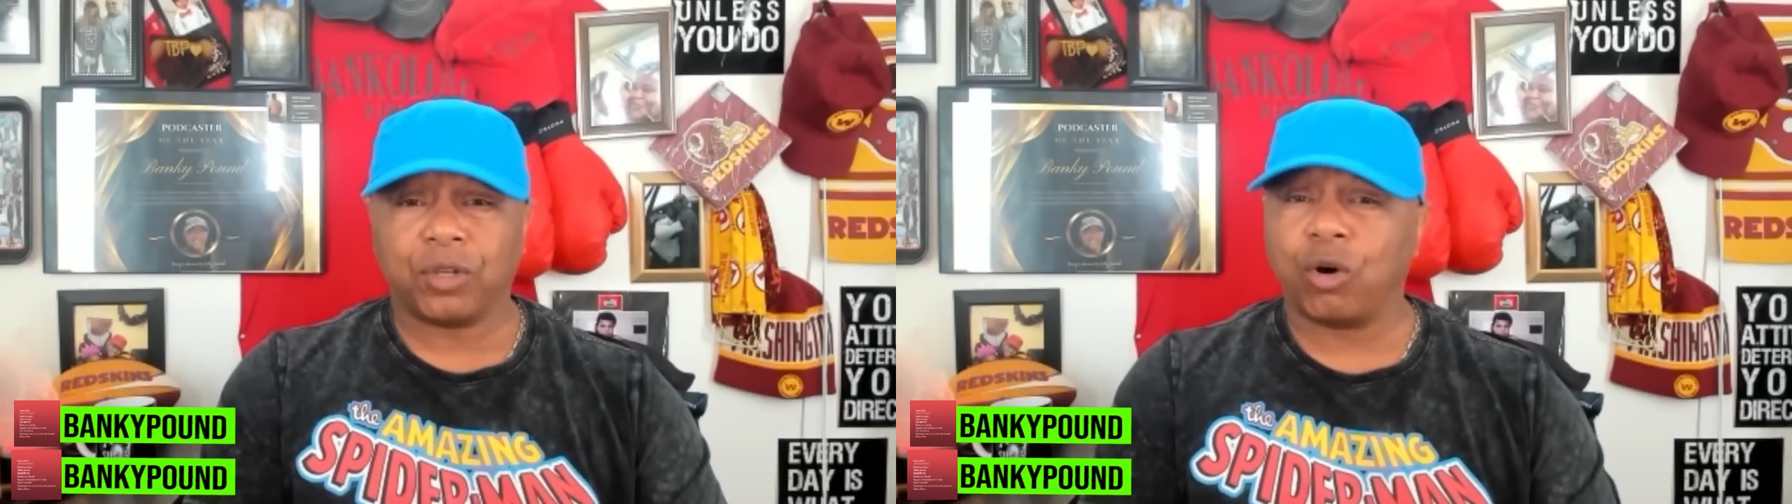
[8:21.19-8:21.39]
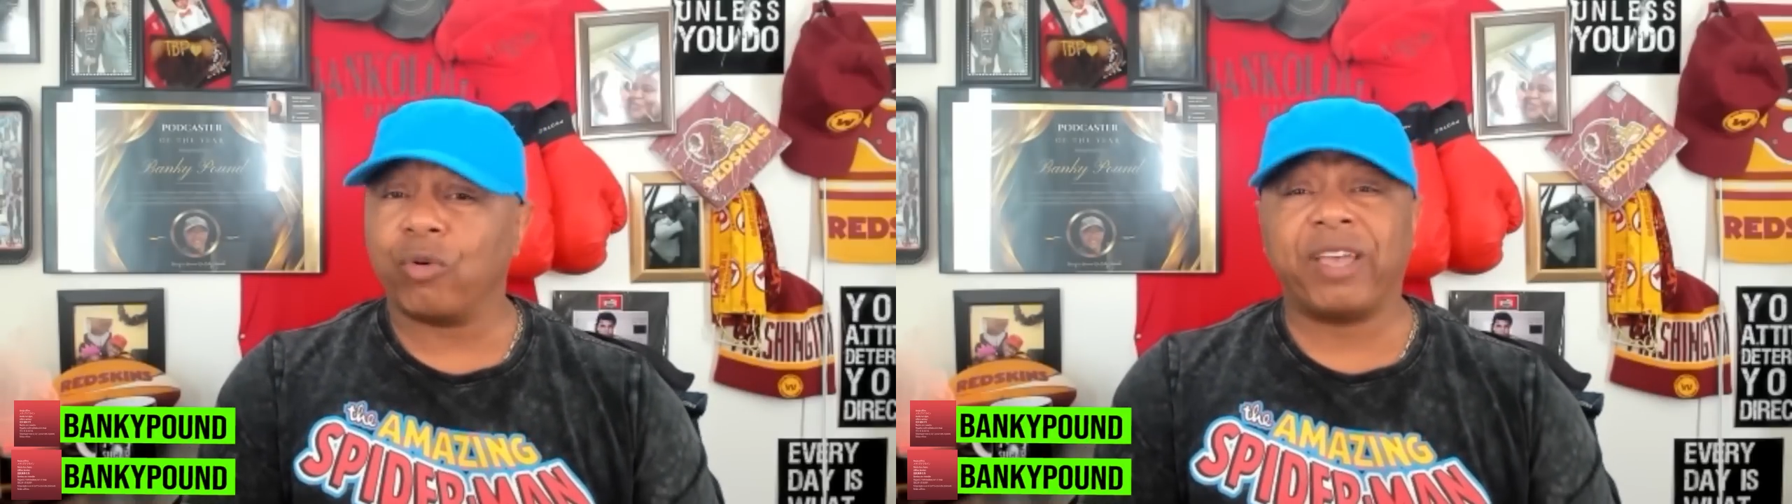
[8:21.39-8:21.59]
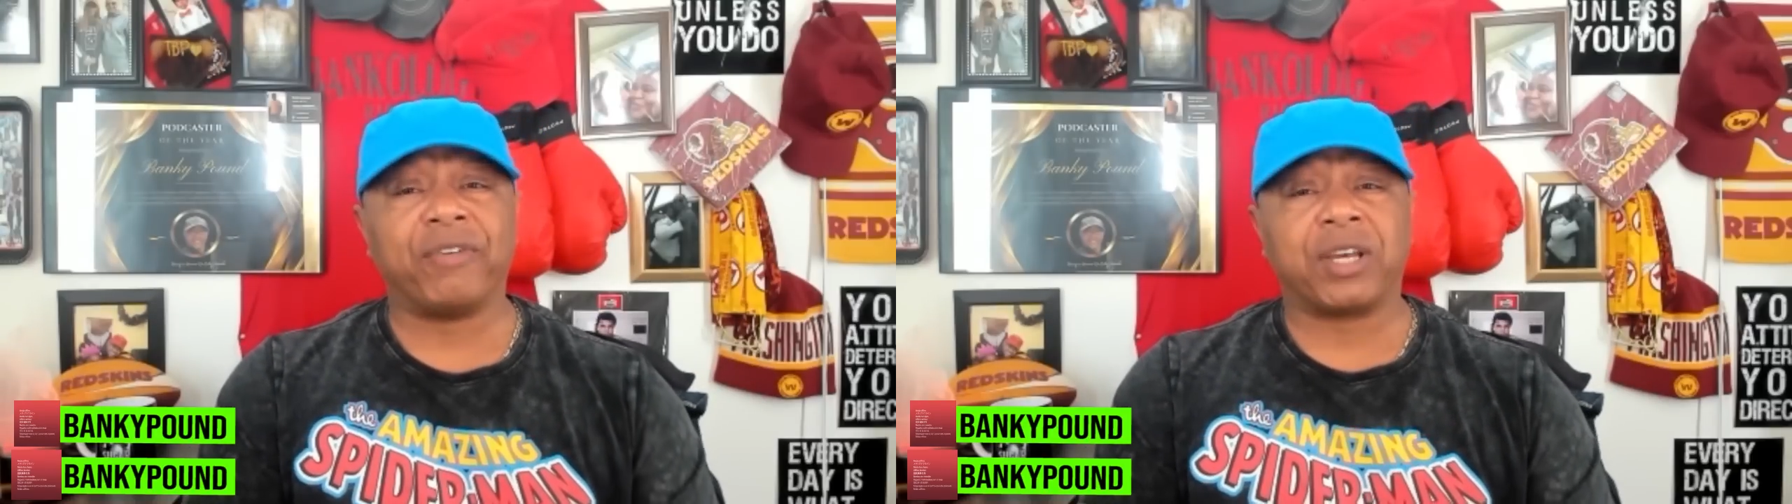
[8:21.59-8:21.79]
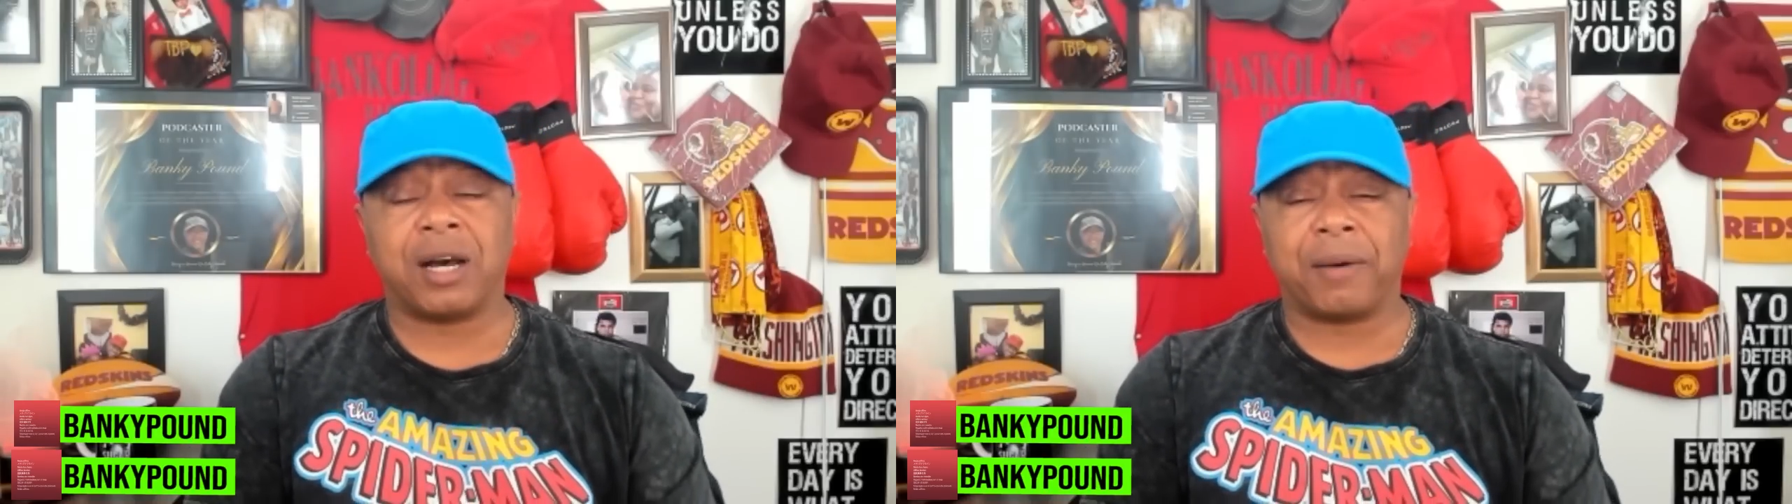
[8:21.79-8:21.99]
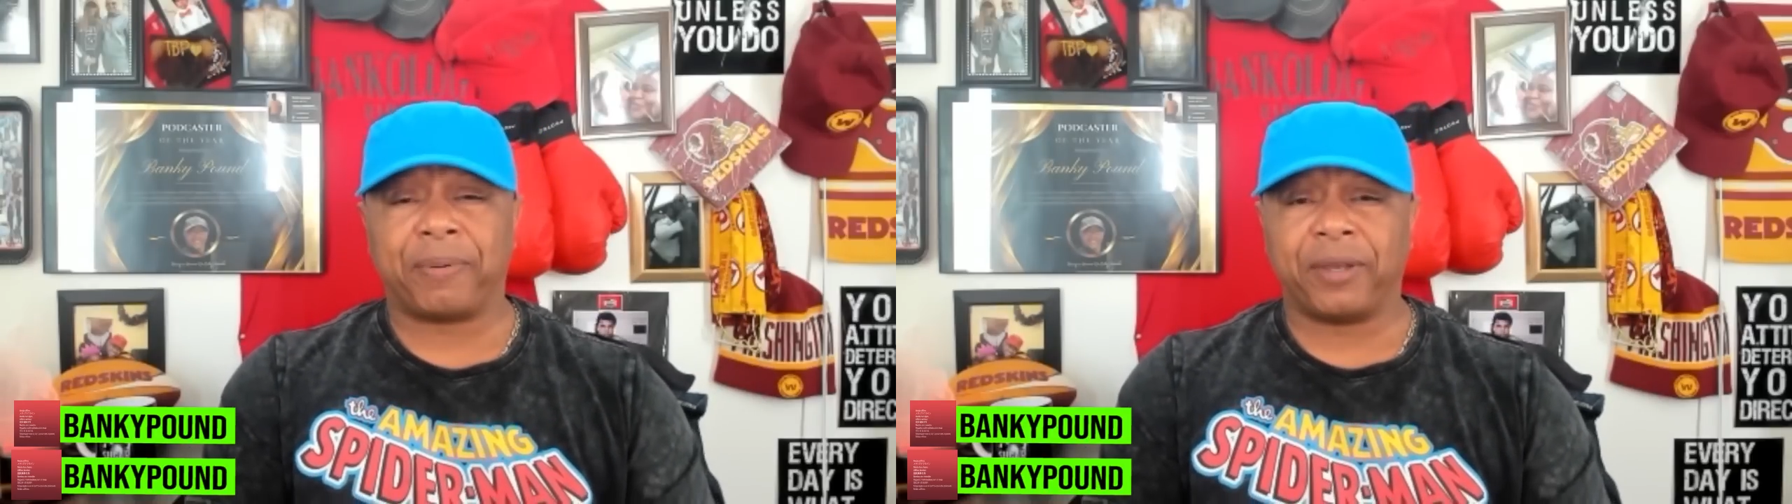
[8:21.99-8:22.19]
On every
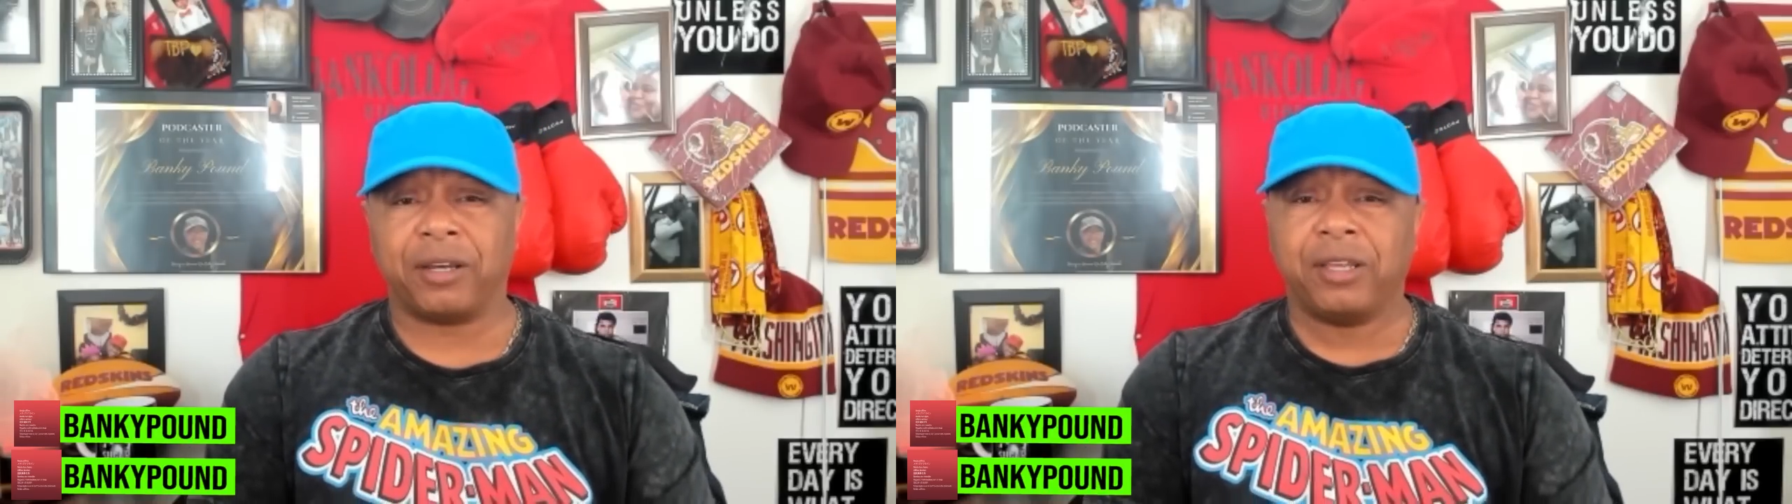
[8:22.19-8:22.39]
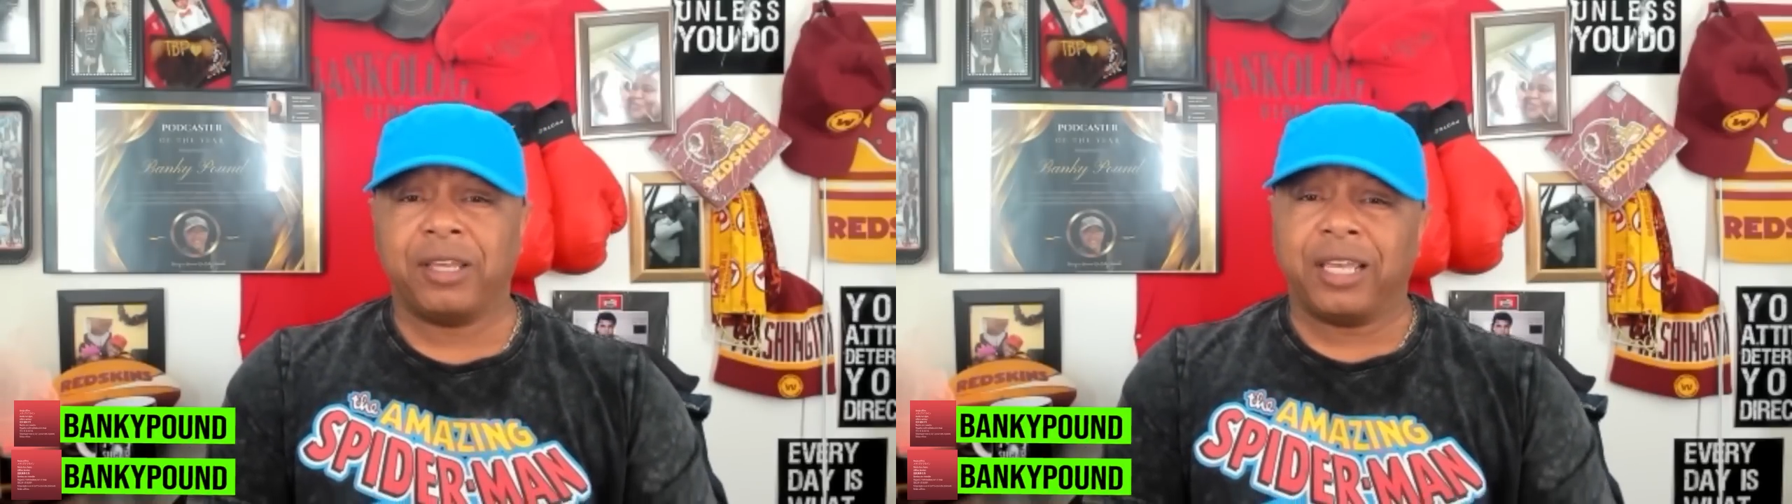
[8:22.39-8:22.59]
compound.